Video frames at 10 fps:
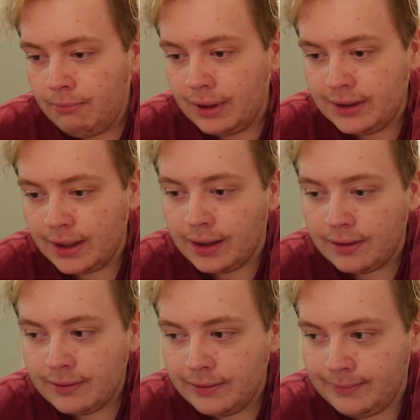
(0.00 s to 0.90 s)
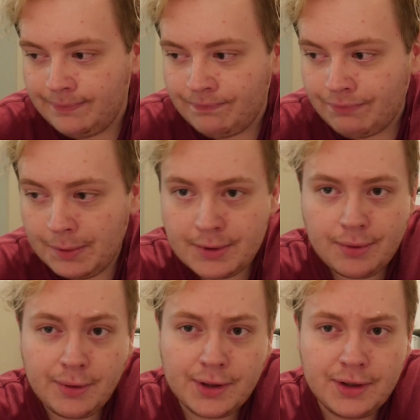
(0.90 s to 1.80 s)
But yeah, I'm just
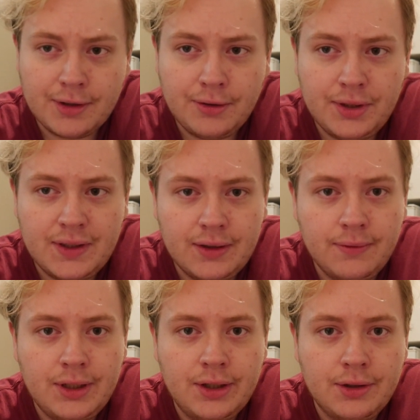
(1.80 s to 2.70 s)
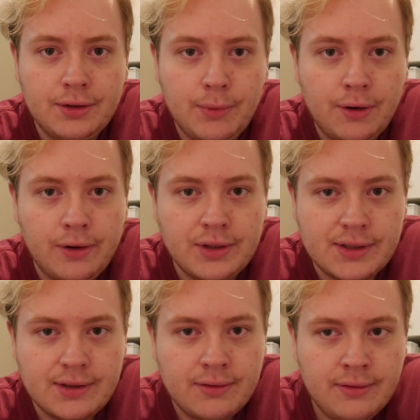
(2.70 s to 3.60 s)
probably going to include this in the video tomorrow.
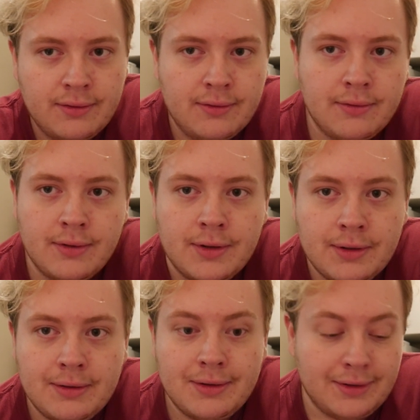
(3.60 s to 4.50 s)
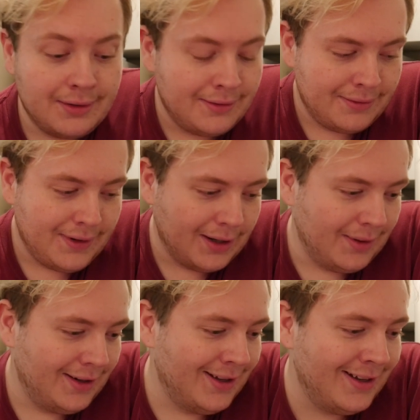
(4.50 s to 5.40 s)
Just, fuck,
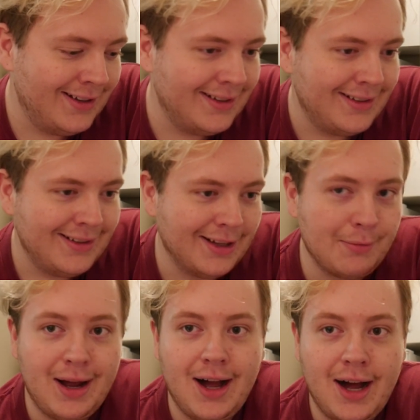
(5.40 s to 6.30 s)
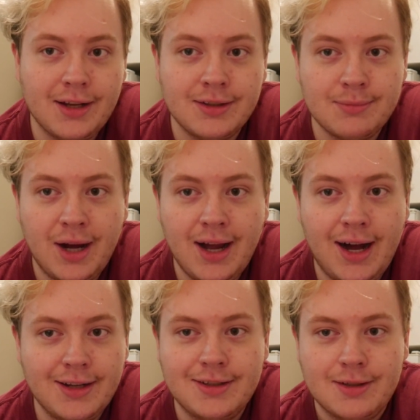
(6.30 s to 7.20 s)
man. Like, my heart
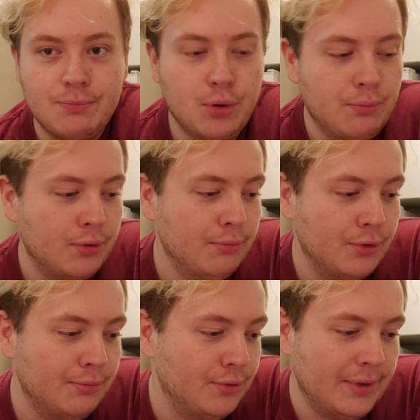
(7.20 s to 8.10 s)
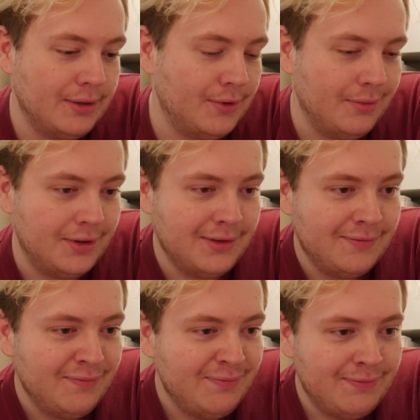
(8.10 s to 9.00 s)
is just boom, boom, boom, boom at the moment.
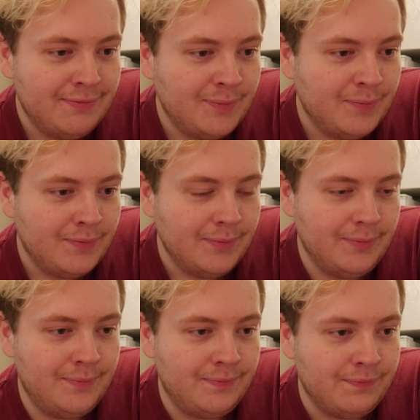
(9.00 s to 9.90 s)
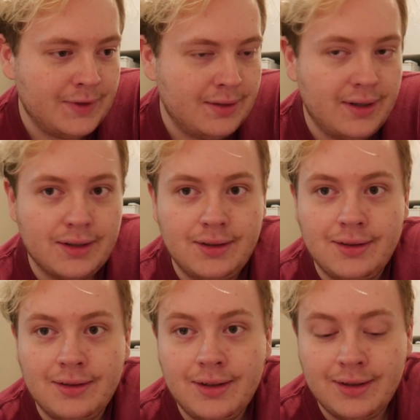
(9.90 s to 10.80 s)
It's
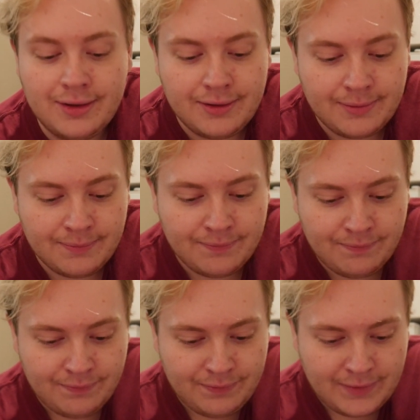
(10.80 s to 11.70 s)
fucking, yeah.